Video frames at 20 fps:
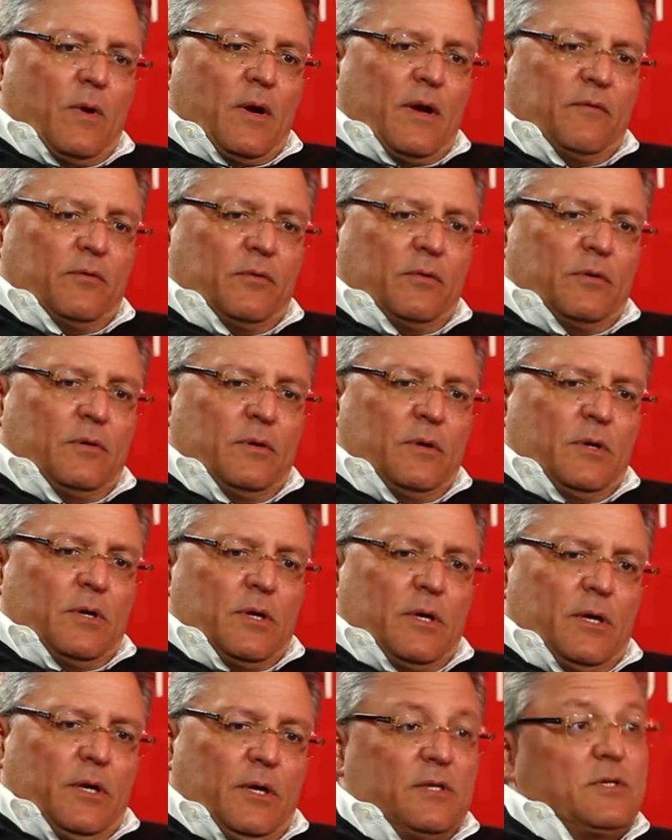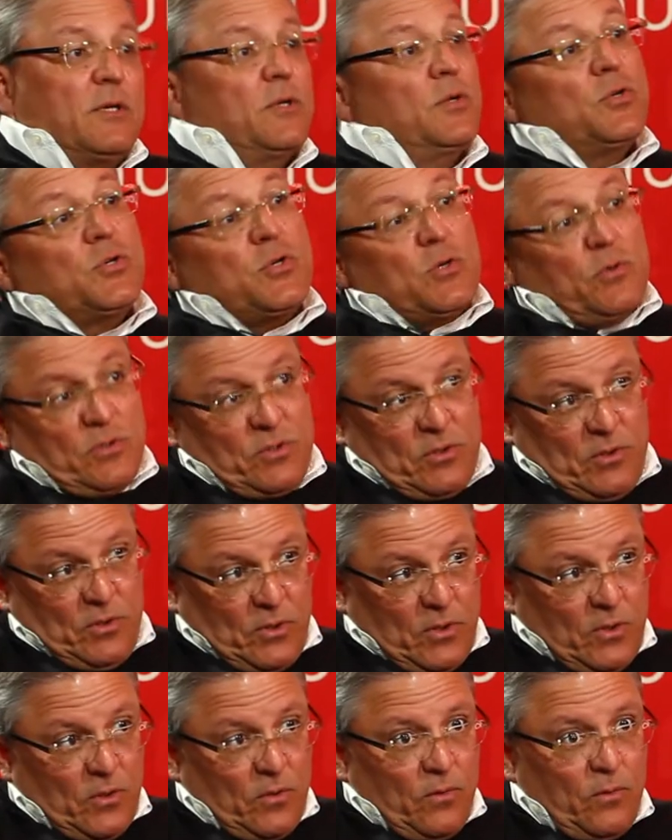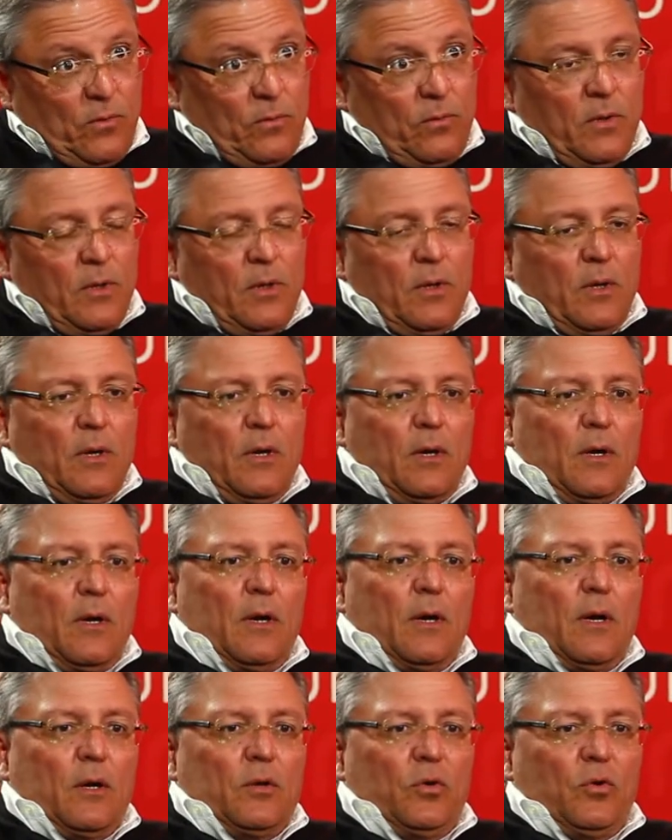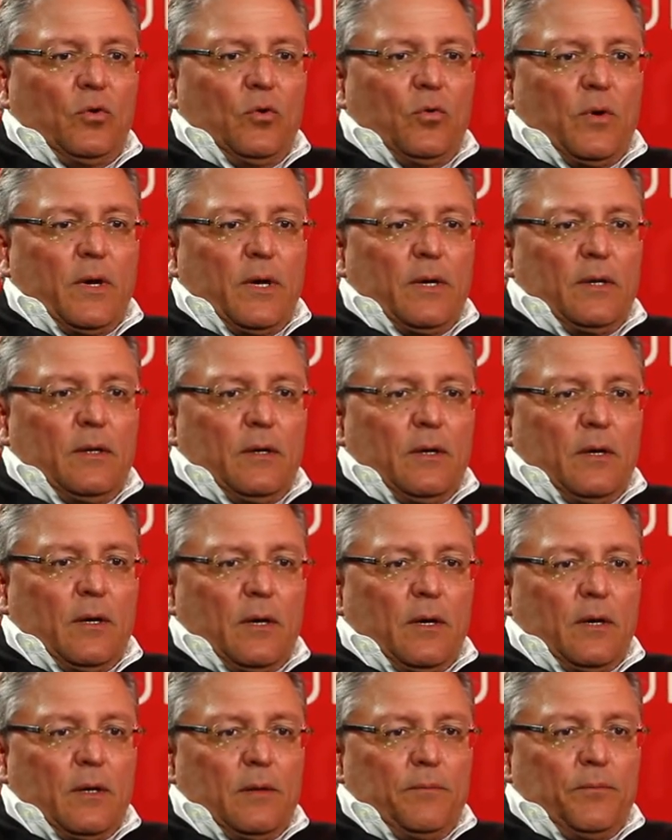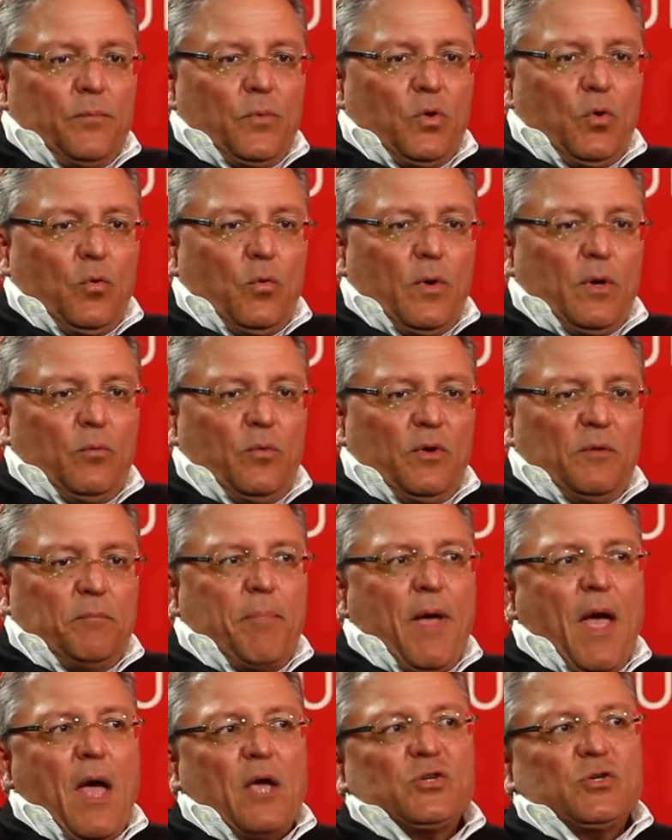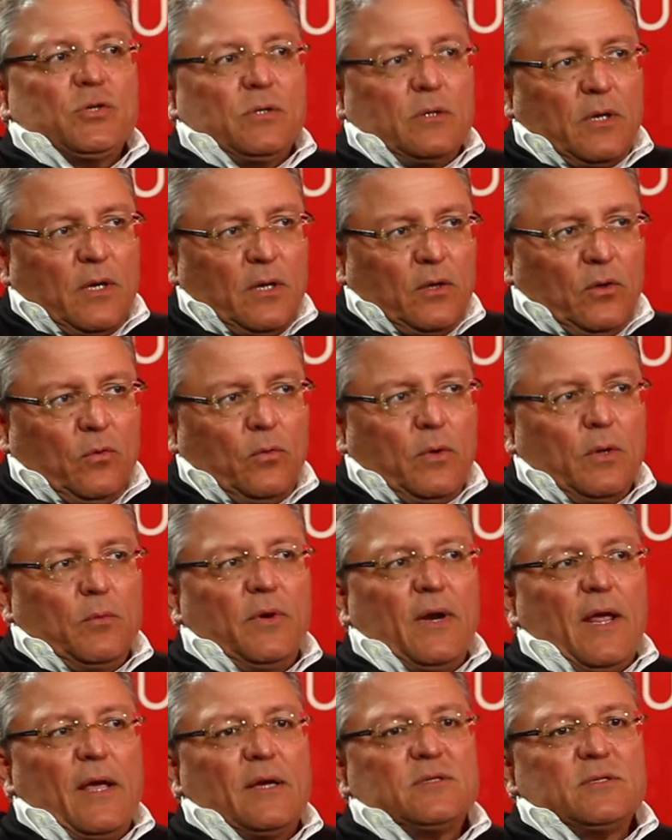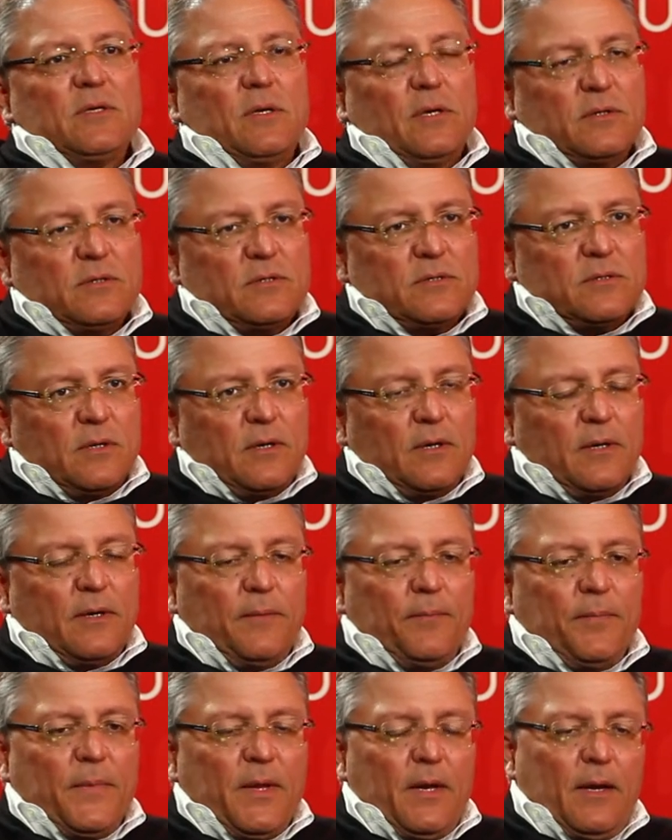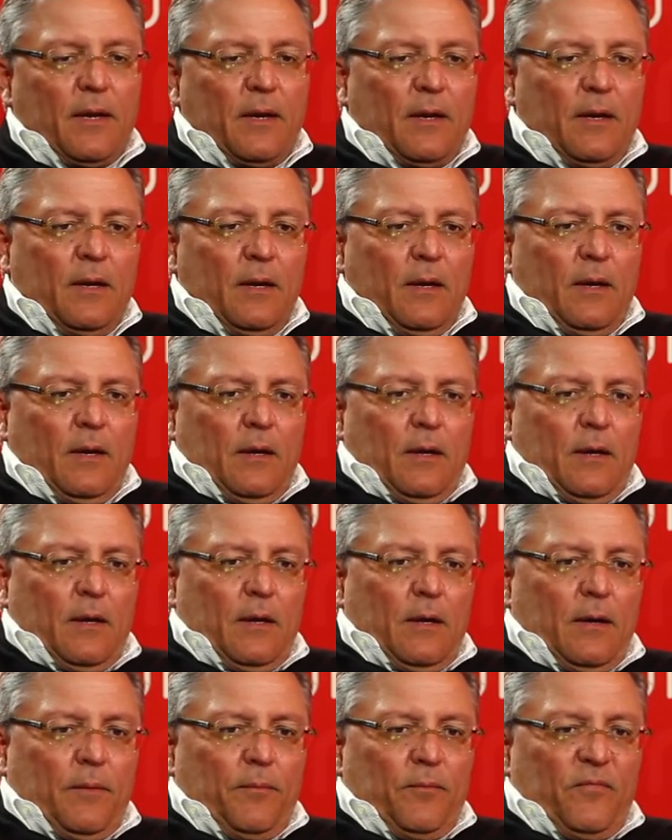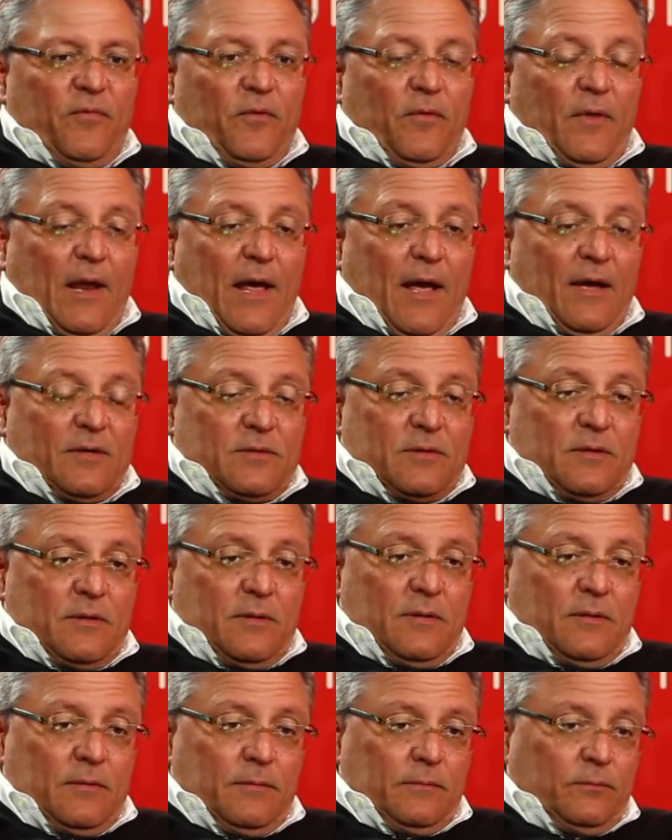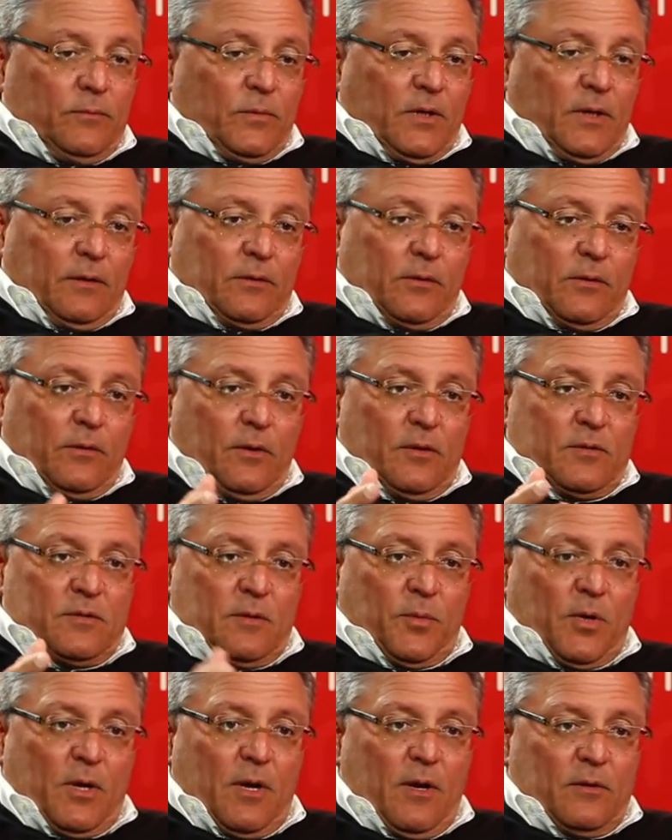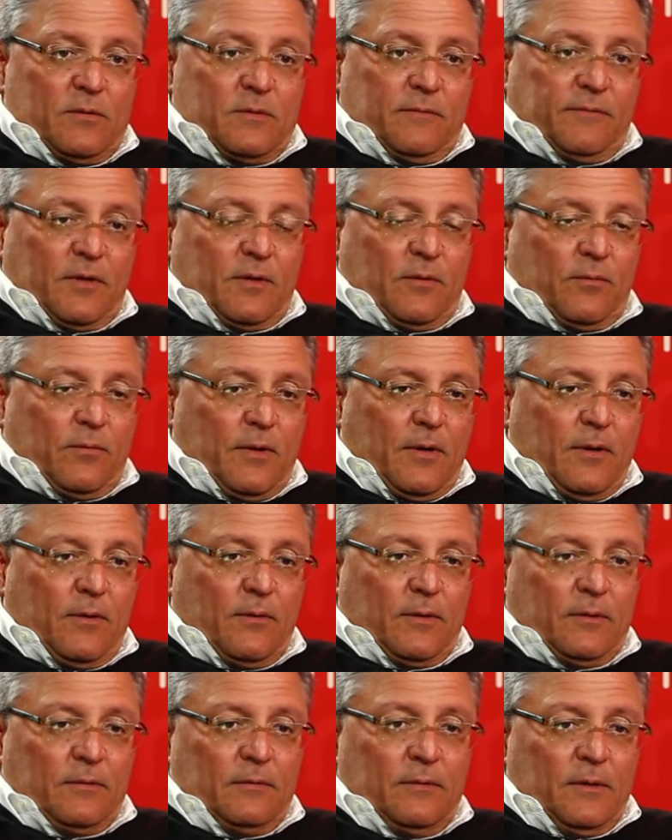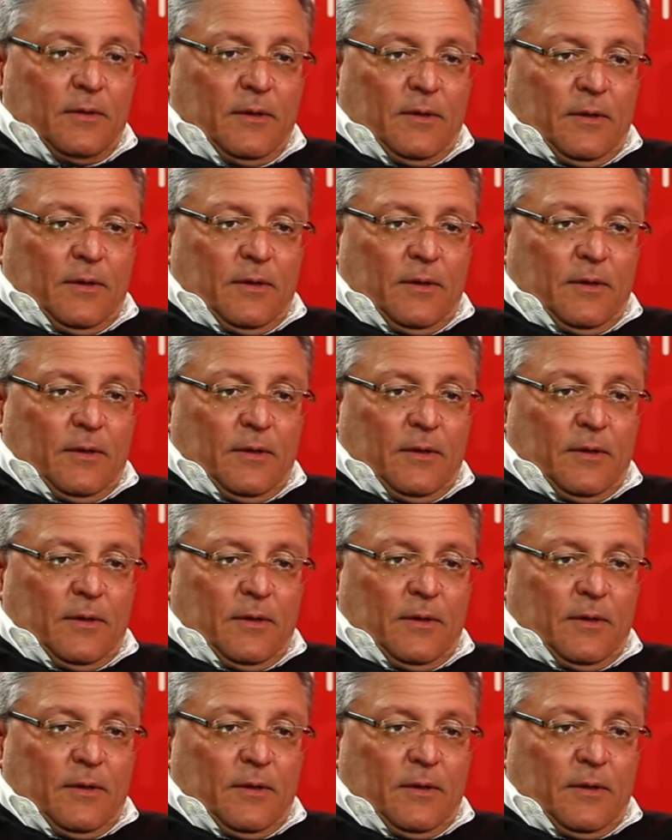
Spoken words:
whatever it is that you choose to do, do it with passion and do it with excellence. For the last, 30 somewhat years of our career and